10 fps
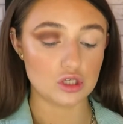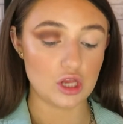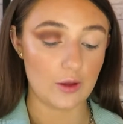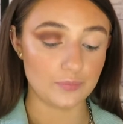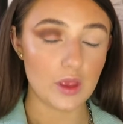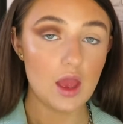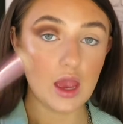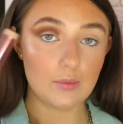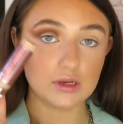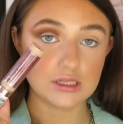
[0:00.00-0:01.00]
So I'm
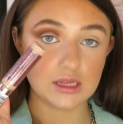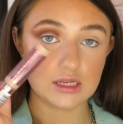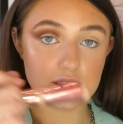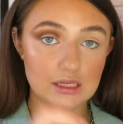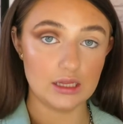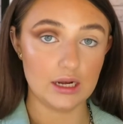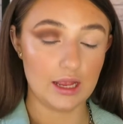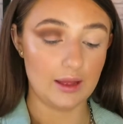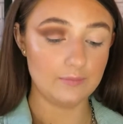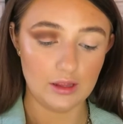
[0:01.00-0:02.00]
going to take the concealer
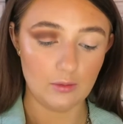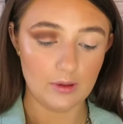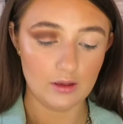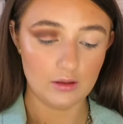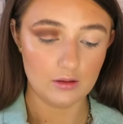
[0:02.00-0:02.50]
again, a little bit